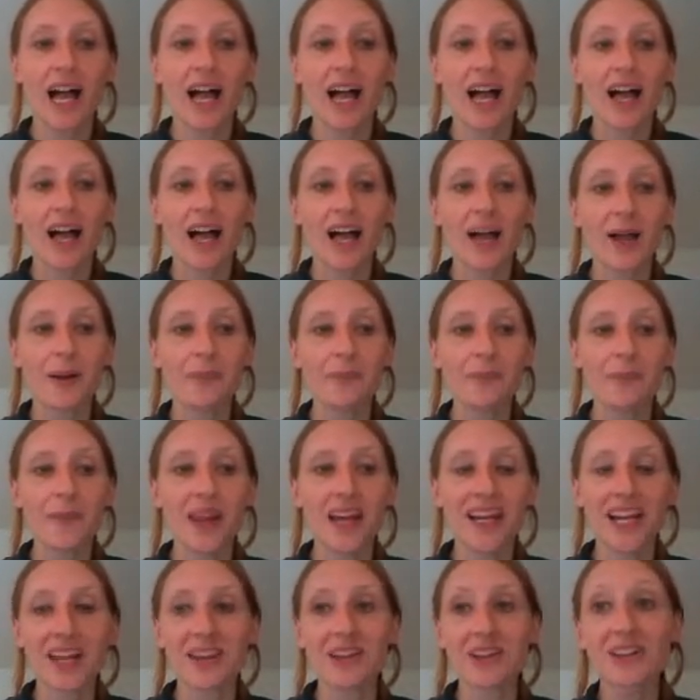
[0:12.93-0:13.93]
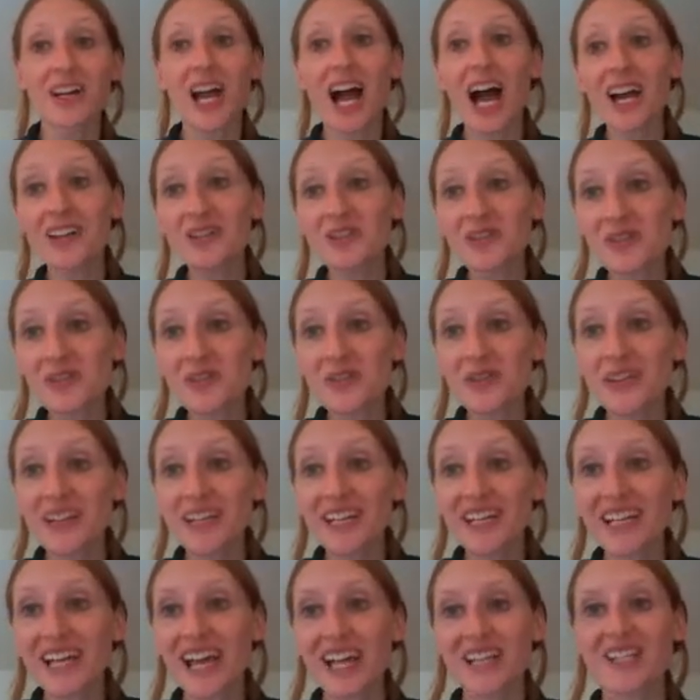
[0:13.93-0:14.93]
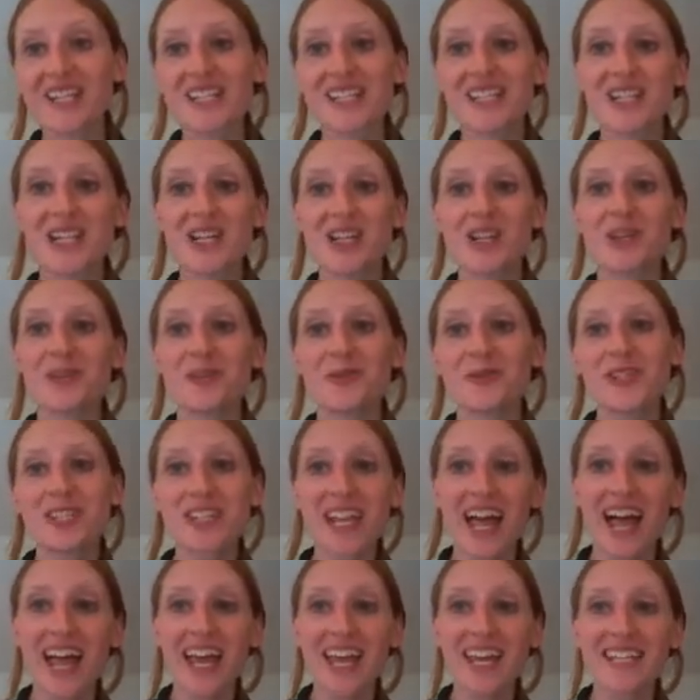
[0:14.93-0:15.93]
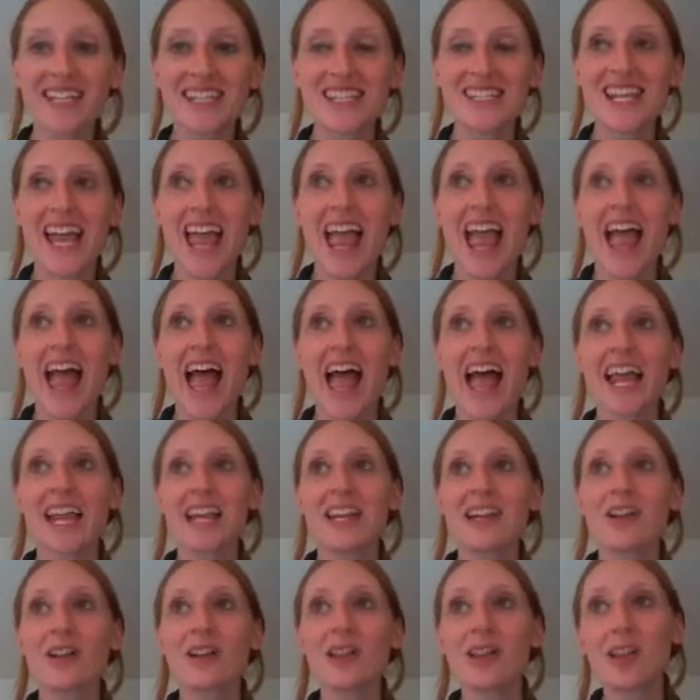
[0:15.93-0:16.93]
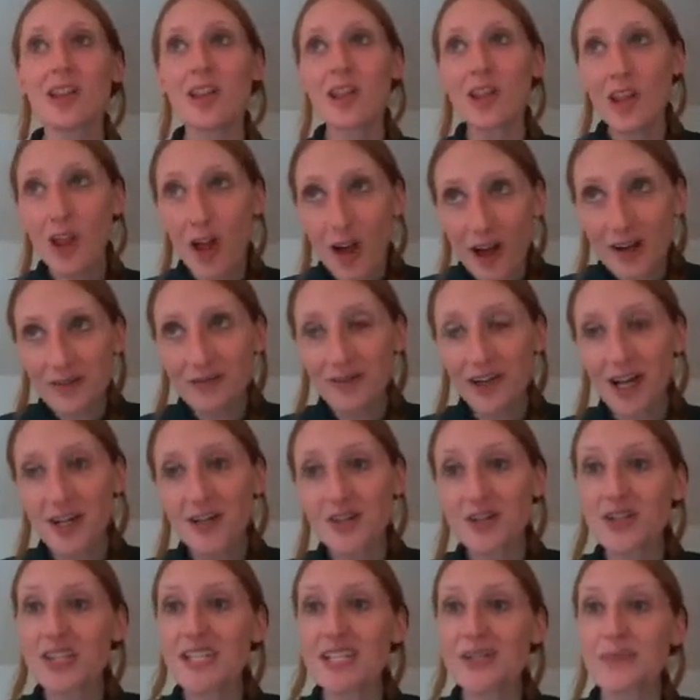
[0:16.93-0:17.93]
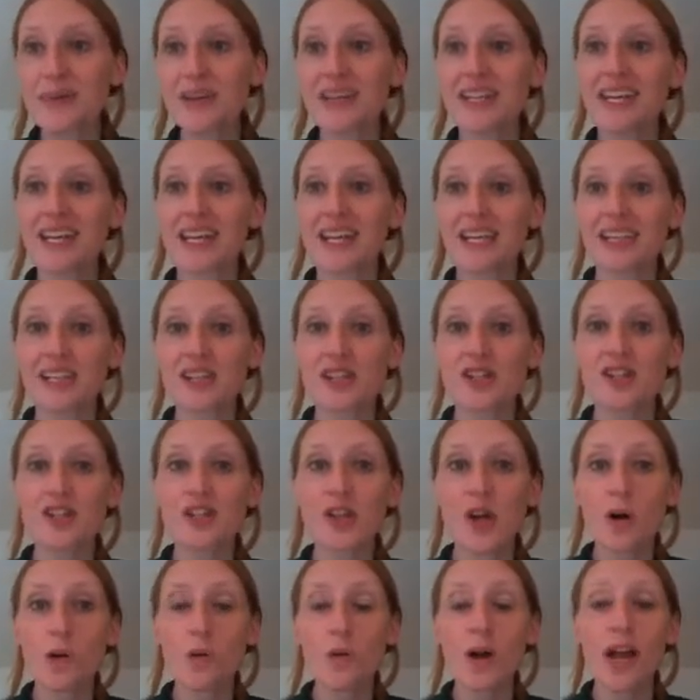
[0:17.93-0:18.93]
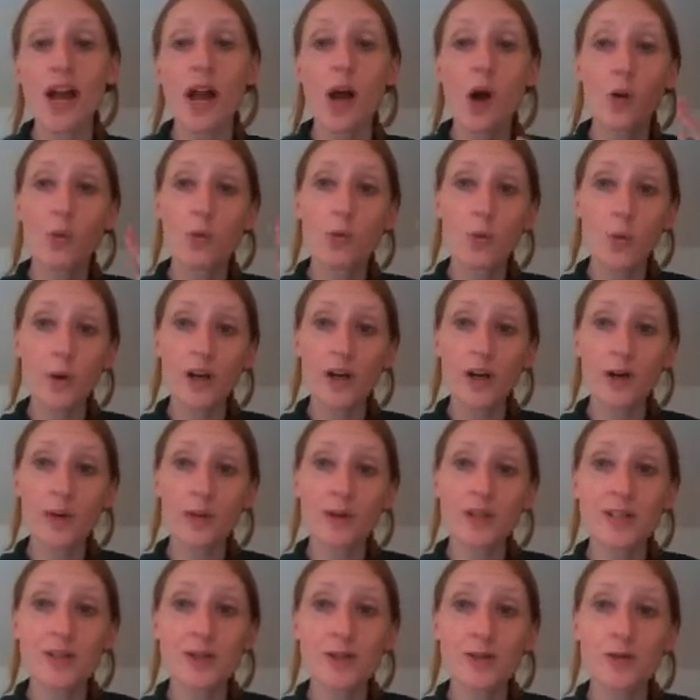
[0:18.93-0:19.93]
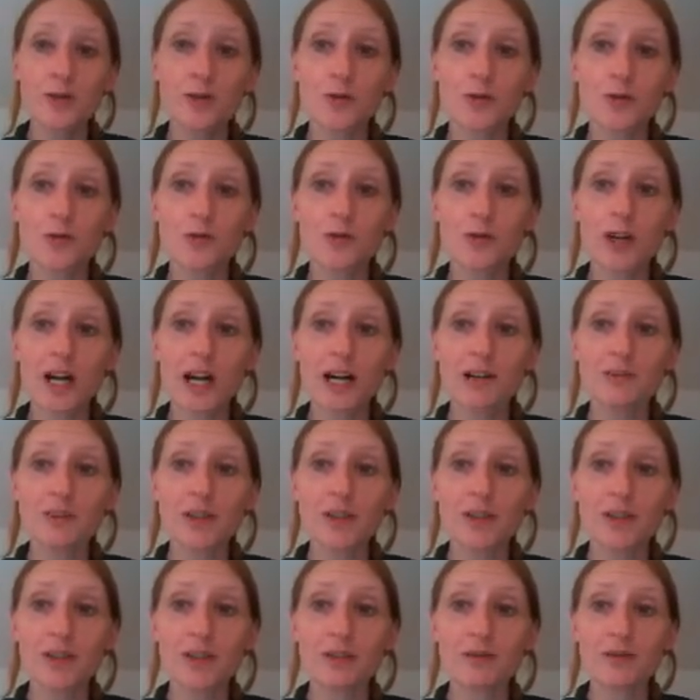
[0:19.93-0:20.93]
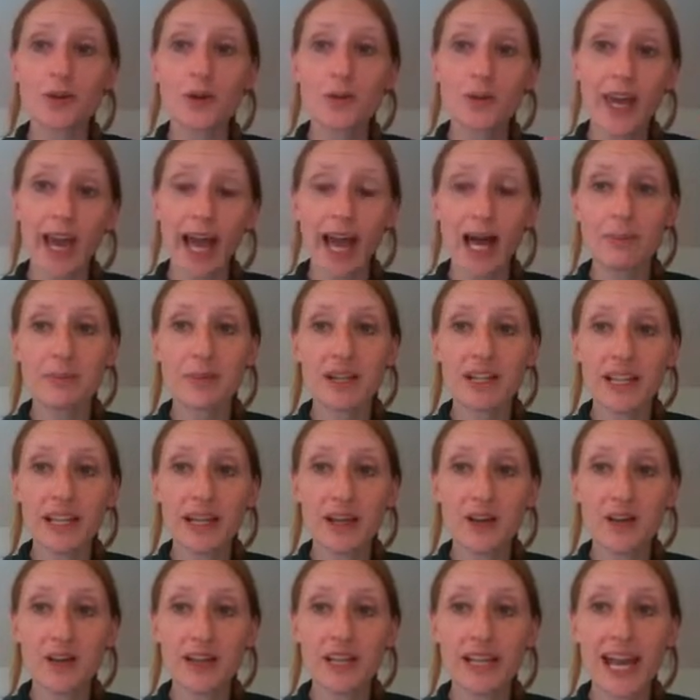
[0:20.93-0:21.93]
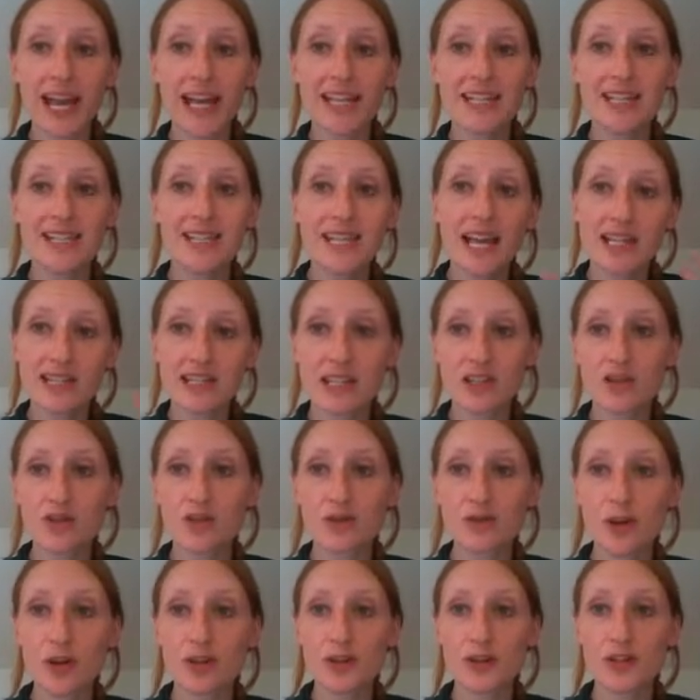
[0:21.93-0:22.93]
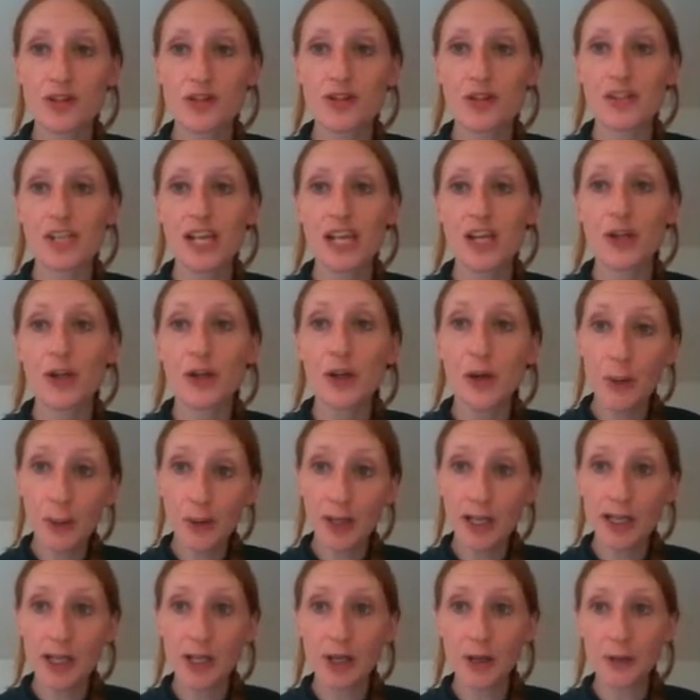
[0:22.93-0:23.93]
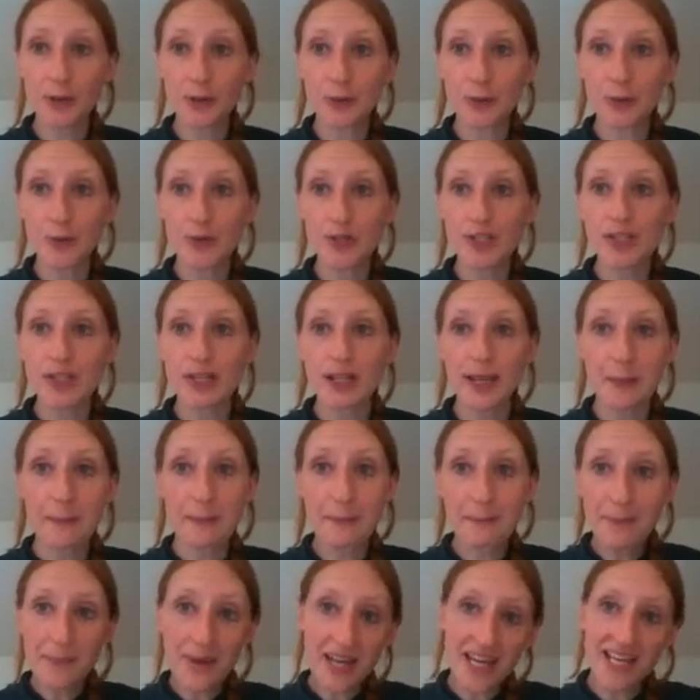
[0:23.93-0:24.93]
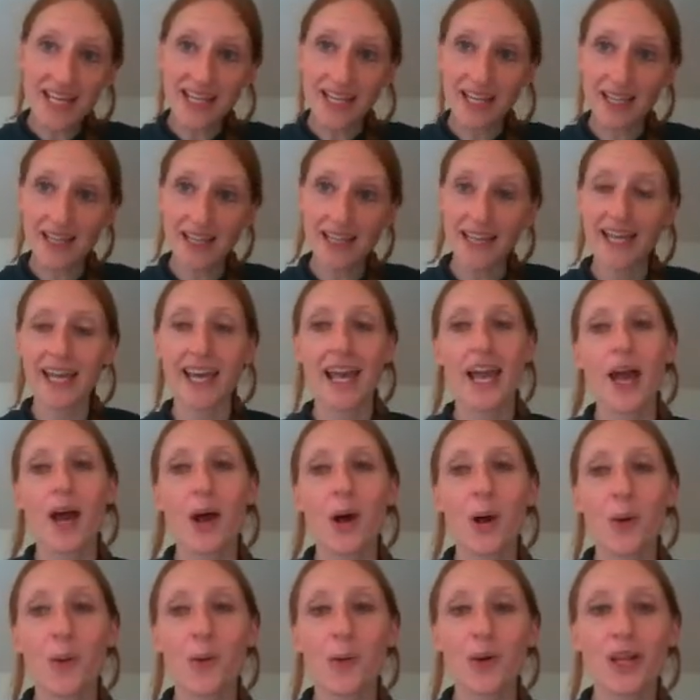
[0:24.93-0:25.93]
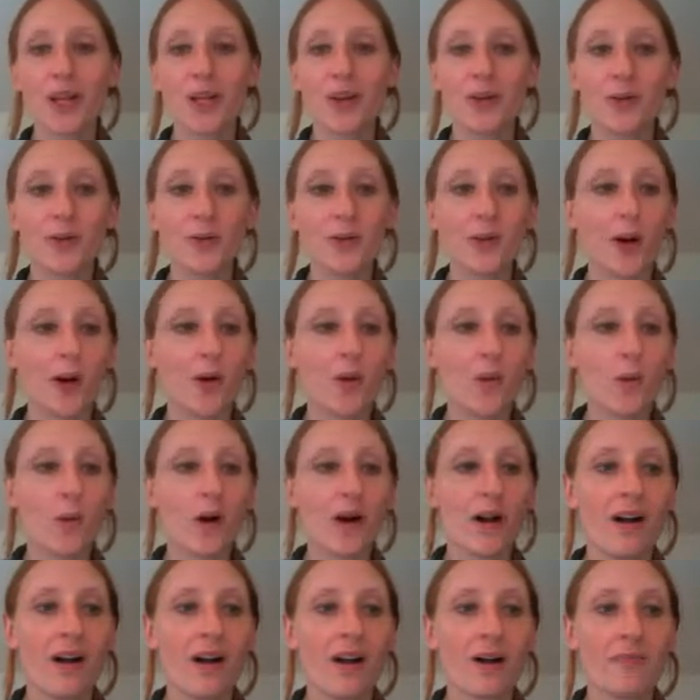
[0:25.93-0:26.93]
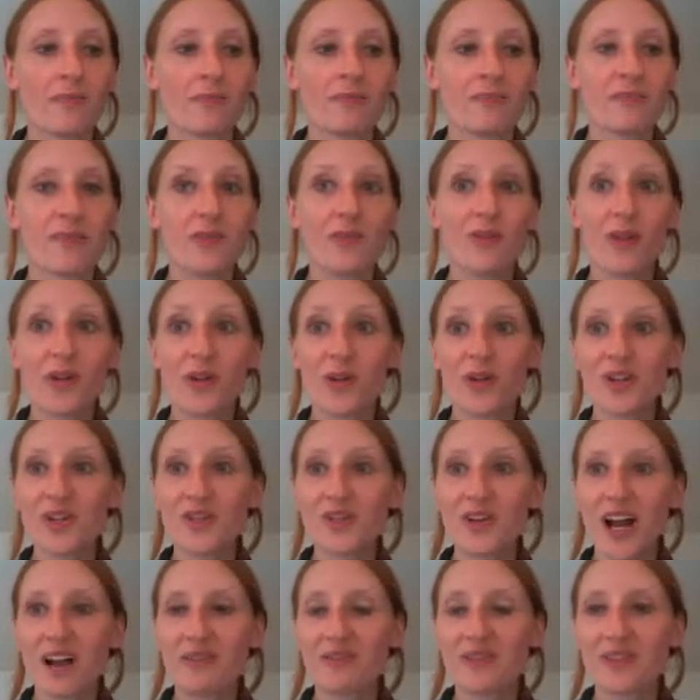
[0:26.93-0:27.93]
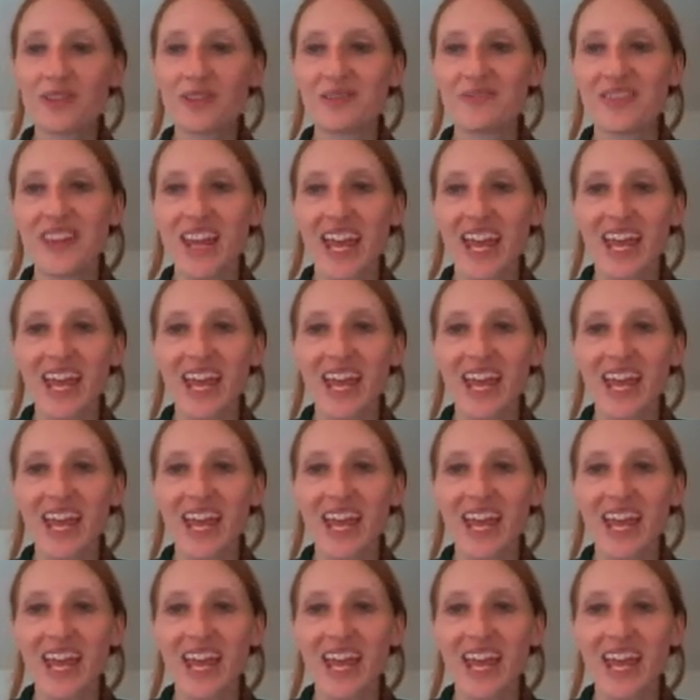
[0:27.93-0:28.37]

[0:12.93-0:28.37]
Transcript: another country and to see new sights, and a lot of countries speak English. So we're going to cover vocabulary and sentence structures that you can use immediately when you go for travel.